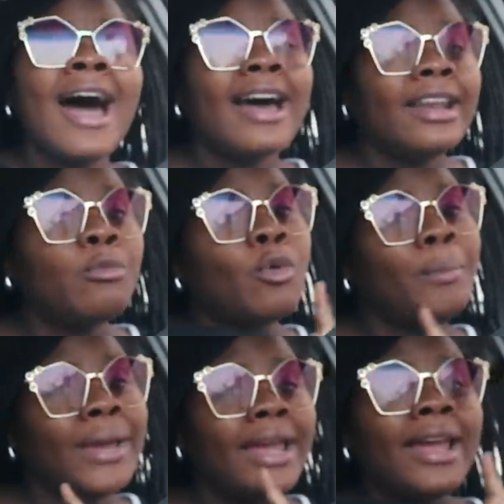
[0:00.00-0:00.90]
Her name will
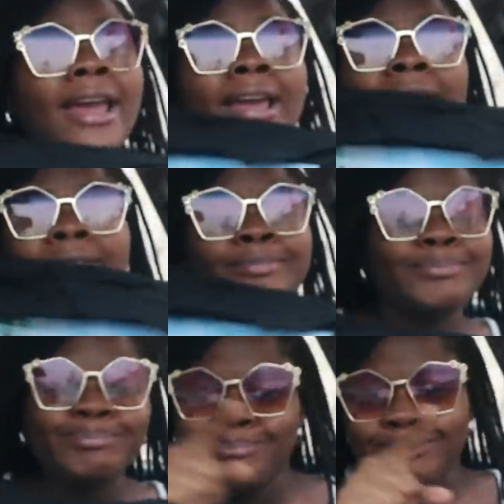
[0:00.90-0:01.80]
be
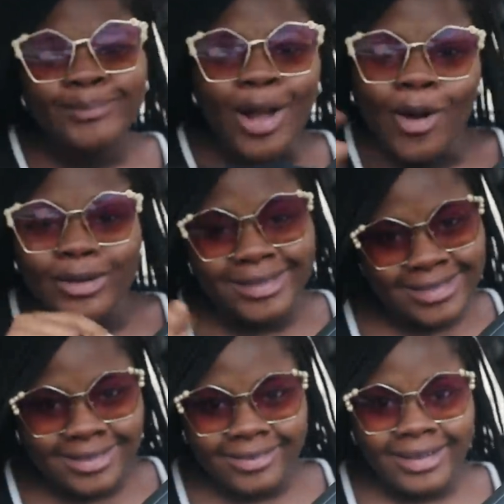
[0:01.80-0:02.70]
on the
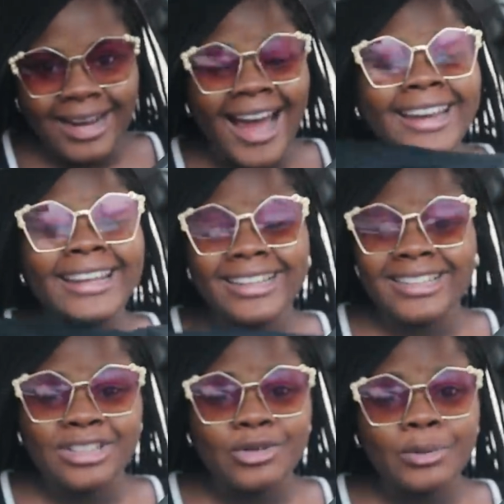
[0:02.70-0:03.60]
screen and in the
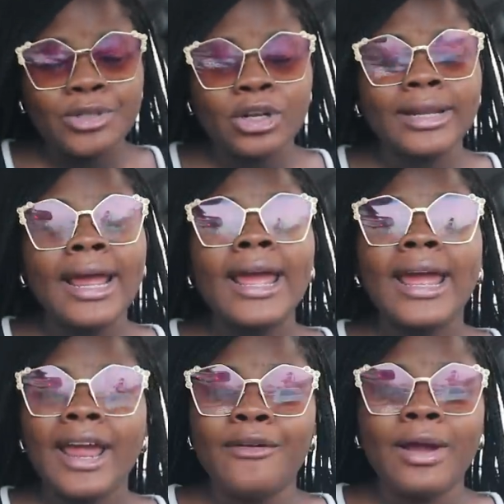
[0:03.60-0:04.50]
description
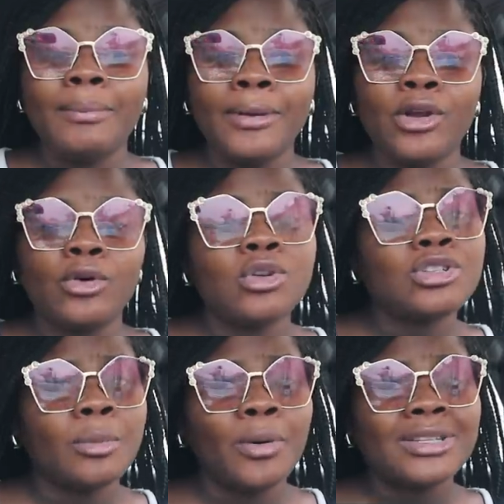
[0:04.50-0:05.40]
area below. Go
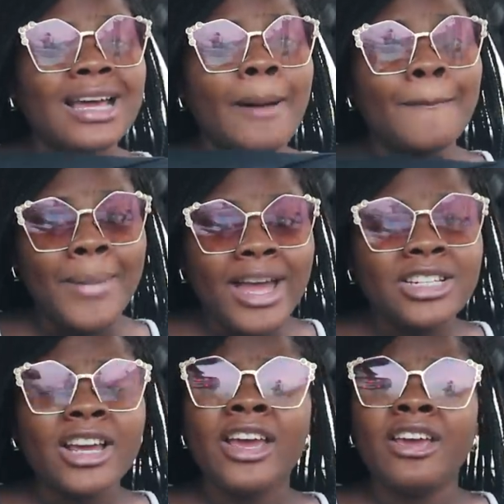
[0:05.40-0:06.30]
support her
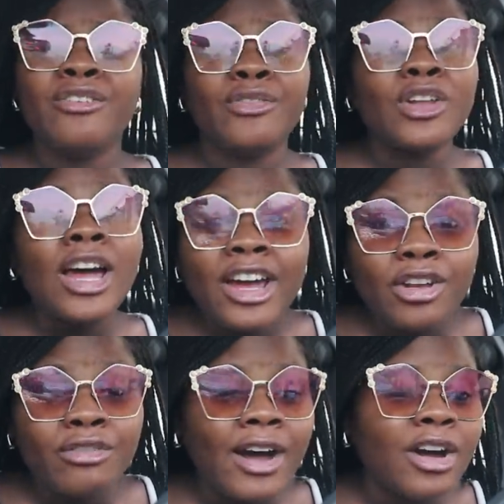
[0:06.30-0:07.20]
merch. If you've not heard
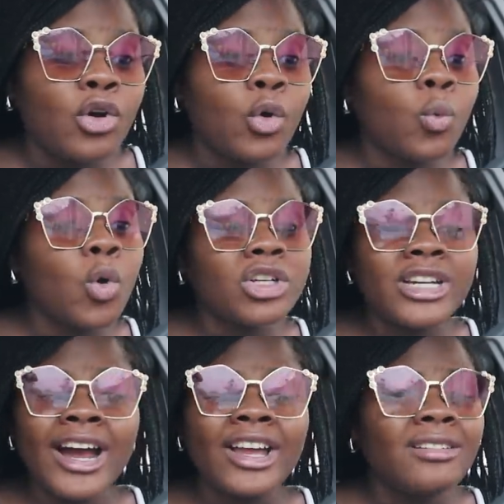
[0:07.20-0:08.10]
of her, go watch
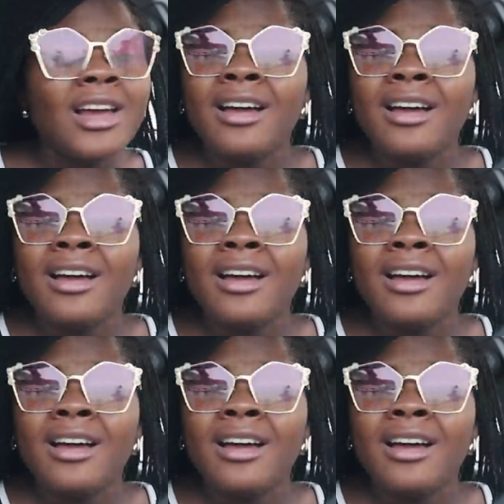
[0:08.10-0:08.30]
her.